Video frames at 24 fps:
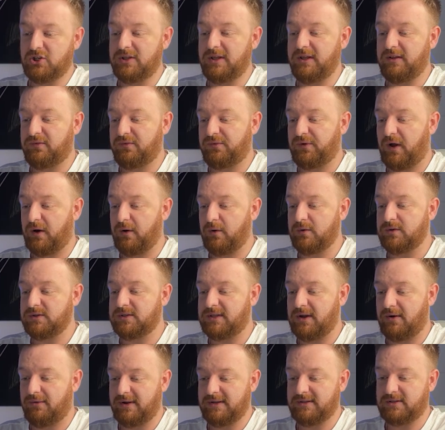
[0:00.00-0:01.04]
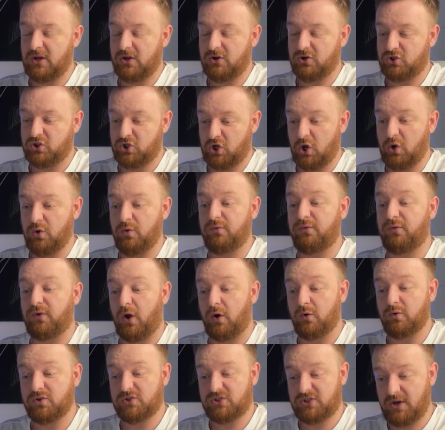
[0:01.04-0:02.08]
of these flows, there is two
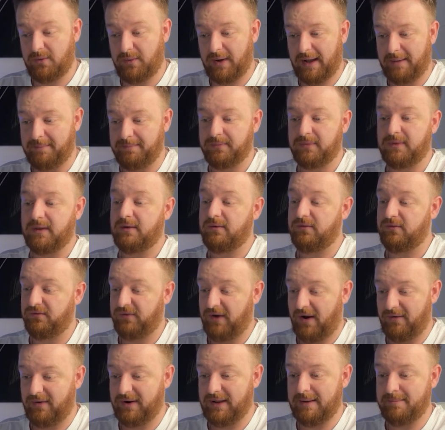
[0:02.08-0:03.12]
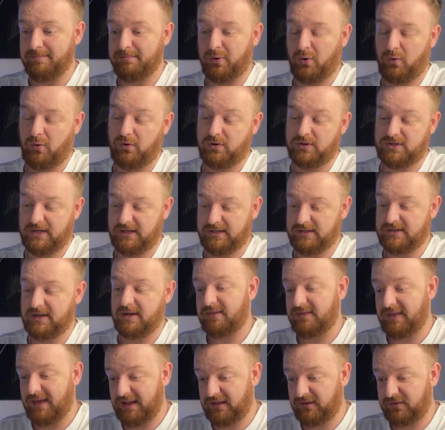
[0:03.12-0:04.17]
flows to it. Very important.
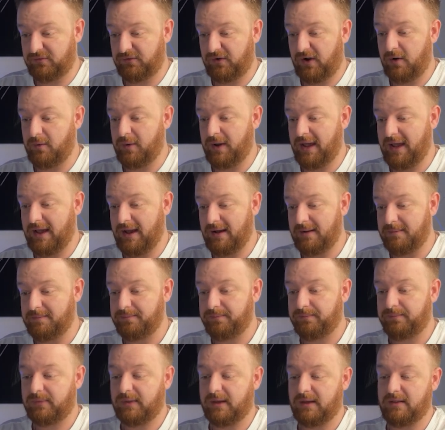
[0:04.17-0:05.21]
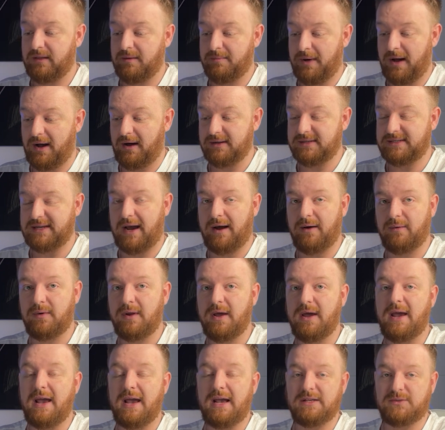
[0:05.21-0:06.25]
This flow here, the
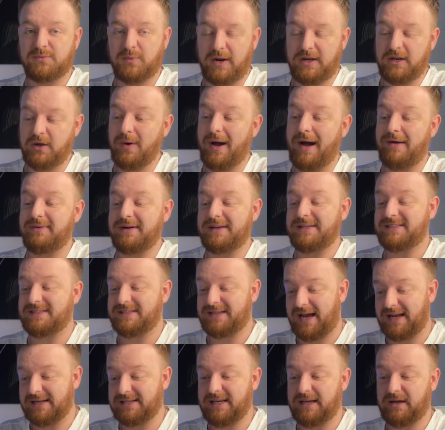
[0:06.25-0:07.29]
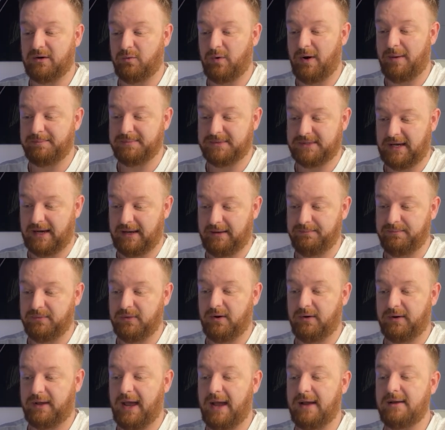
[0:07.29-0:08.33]
markdown, is when you have a static website,
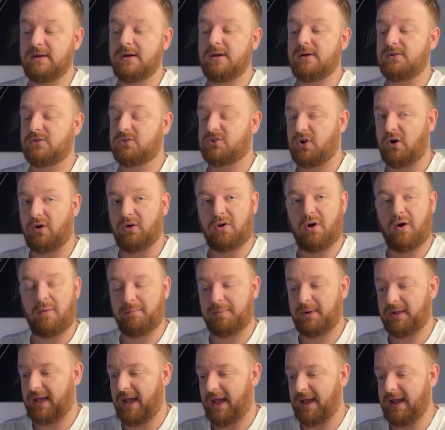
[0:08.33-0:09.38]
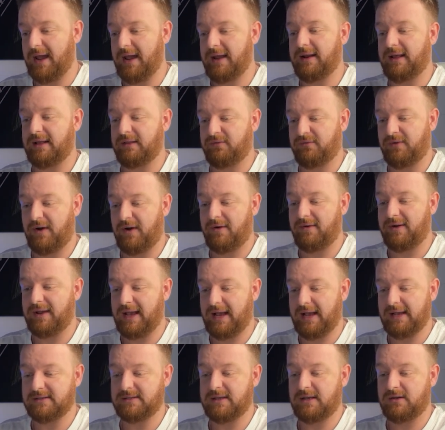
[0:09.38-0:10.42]
okay? It's not complicated, it's very
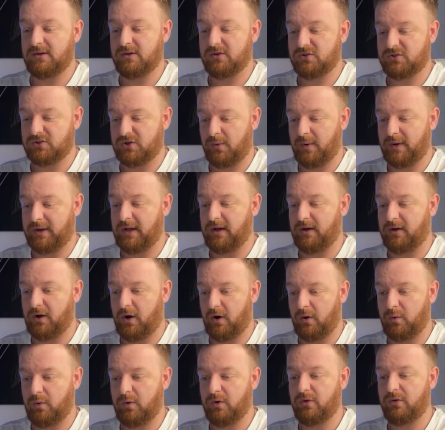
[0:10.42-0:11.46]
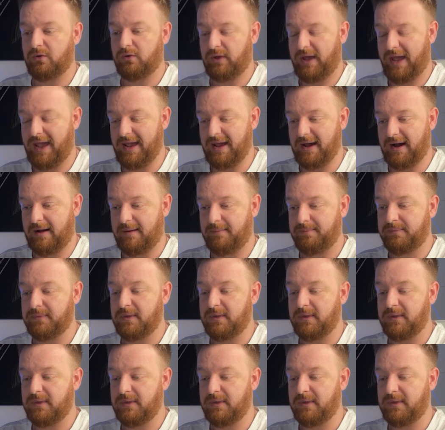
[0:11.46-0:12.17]
easy. So it can go here.